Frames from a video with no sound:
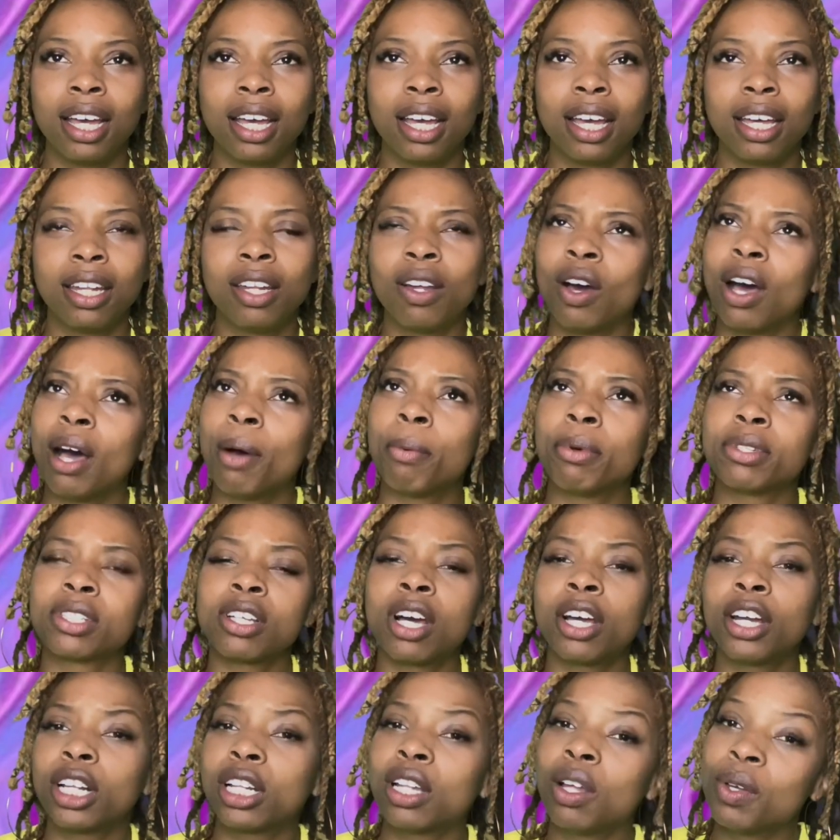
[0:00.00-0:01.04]
No, I started
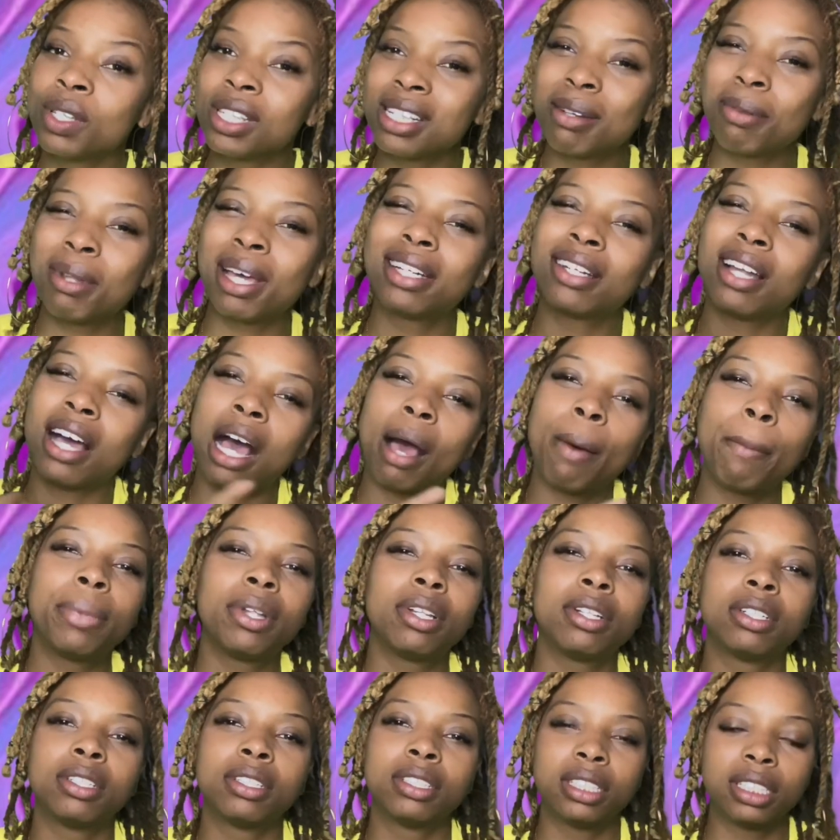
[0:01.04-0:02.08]
to close and I'm like, no, nah, I'm
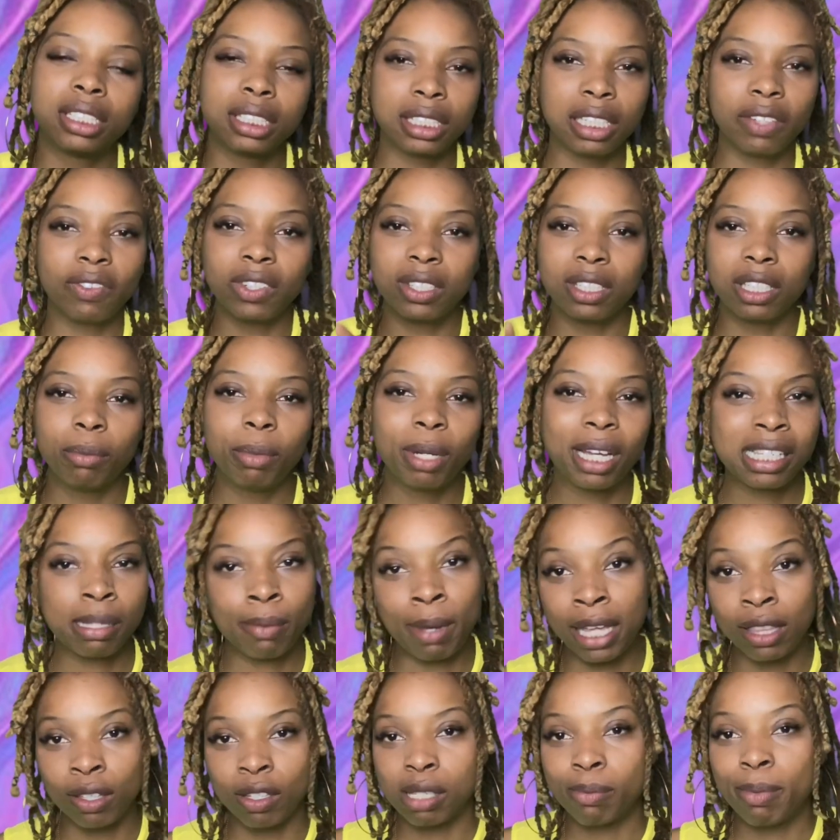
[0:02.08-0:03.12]
gonna just leave it a little bit because I'm gonna have
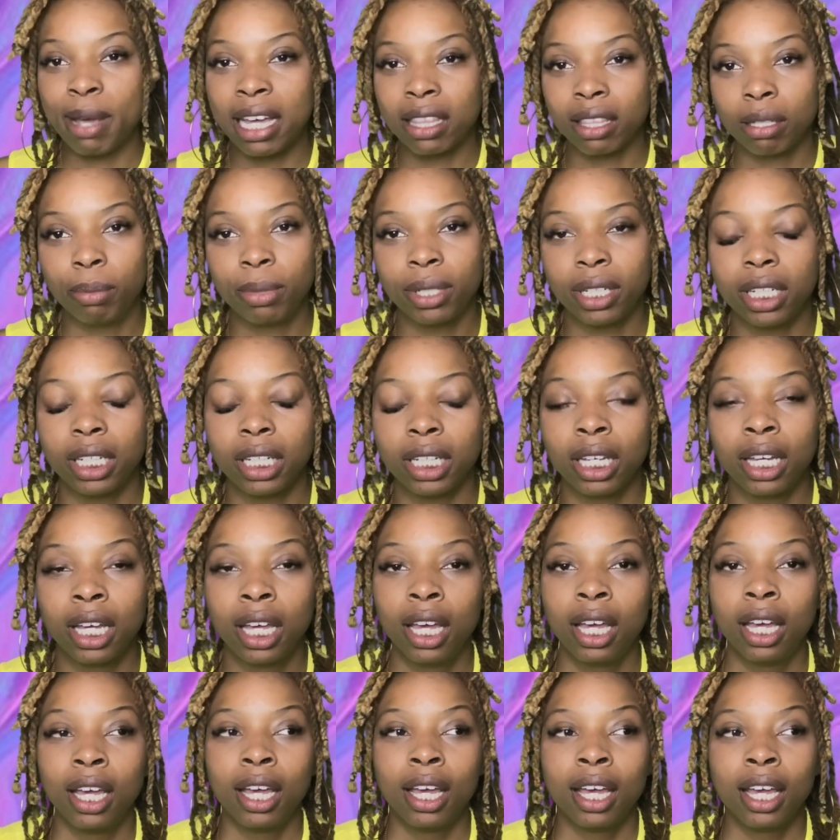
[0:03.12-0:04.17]
to use bathroom again.
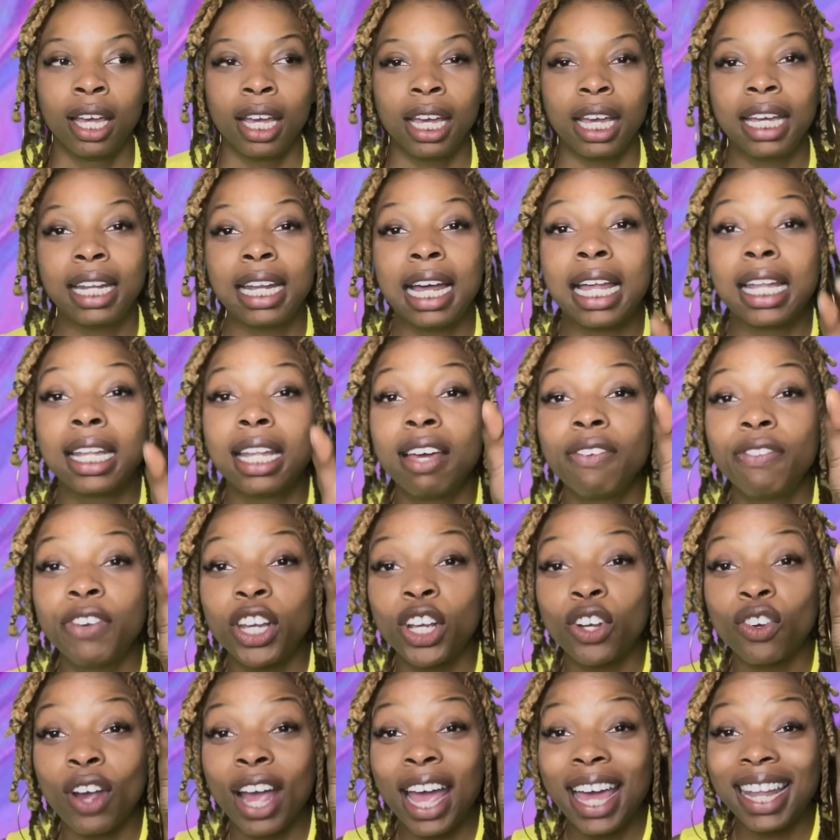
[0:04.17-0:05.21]
And I left it
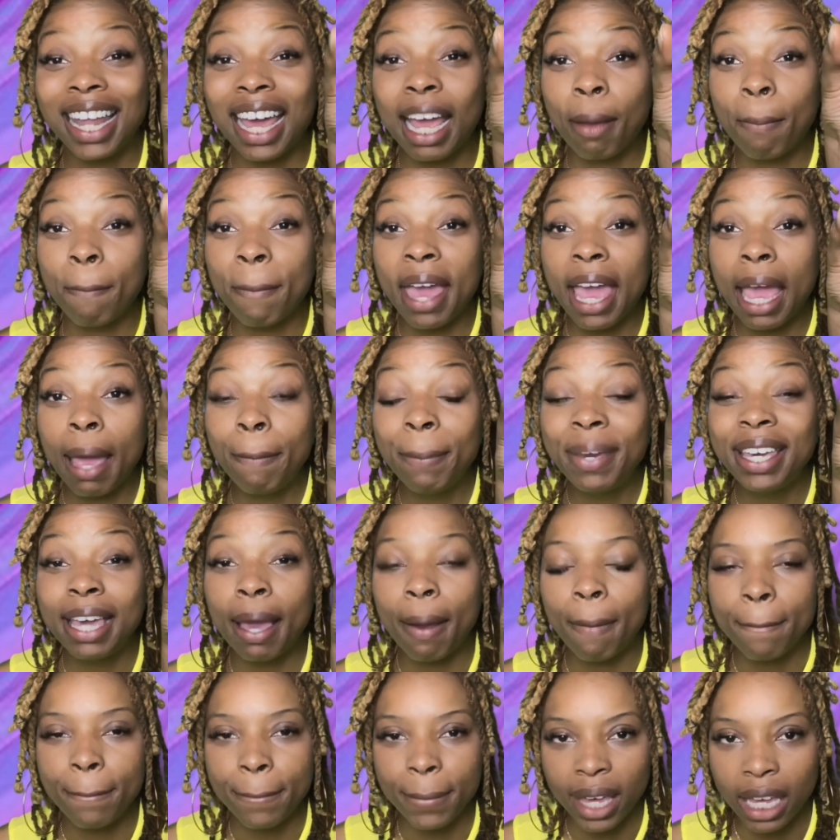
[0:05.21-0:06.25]
cracked like maybe,
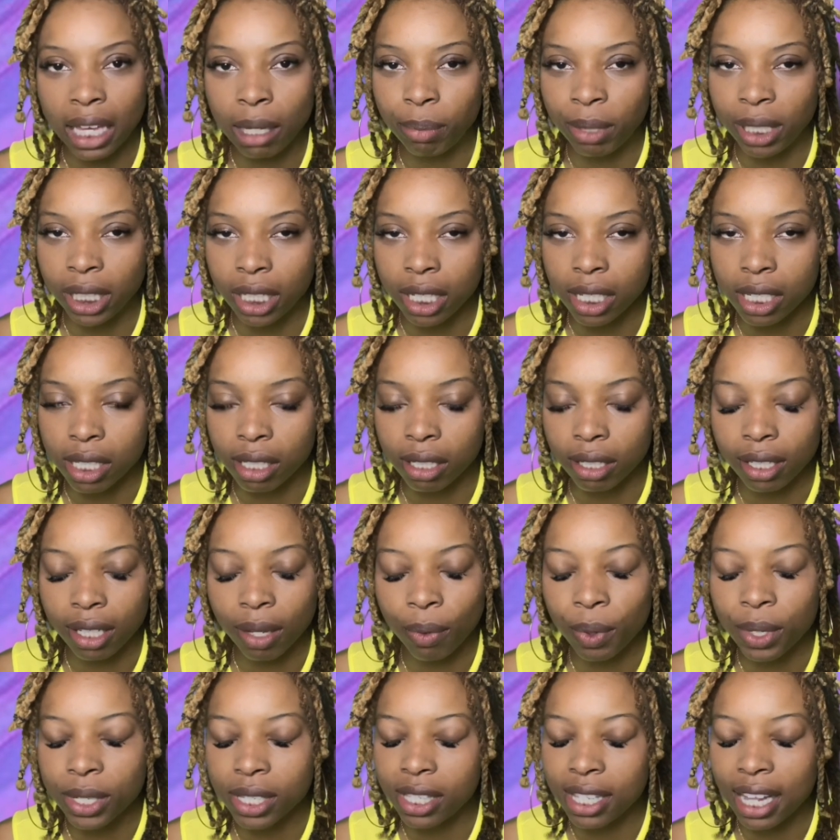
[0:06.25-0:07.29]
maybe this, it
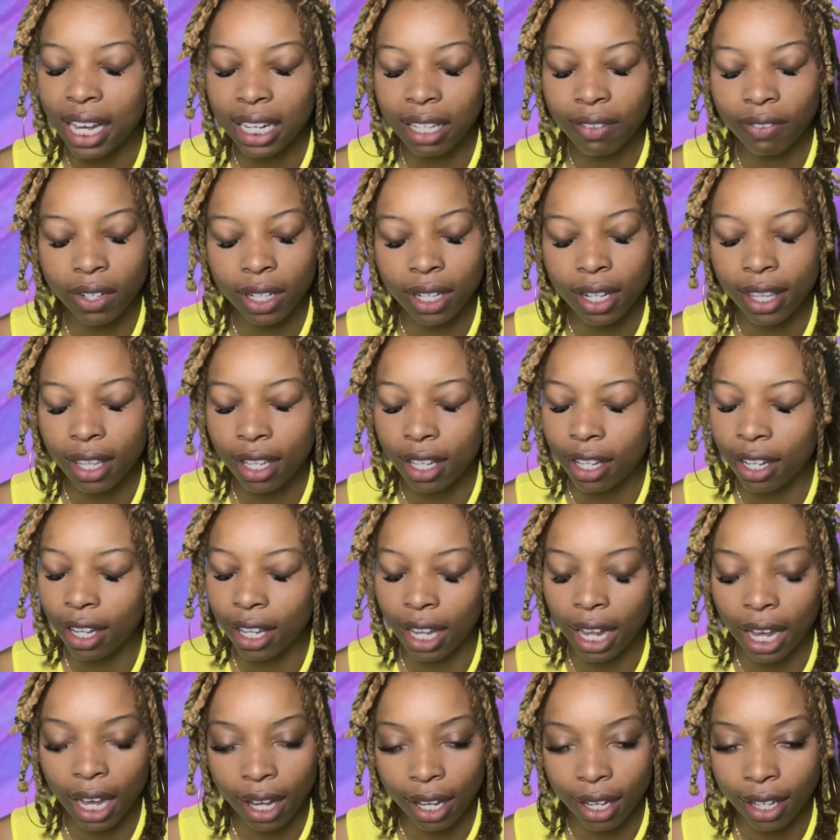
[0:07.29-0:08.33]
was not even a lot.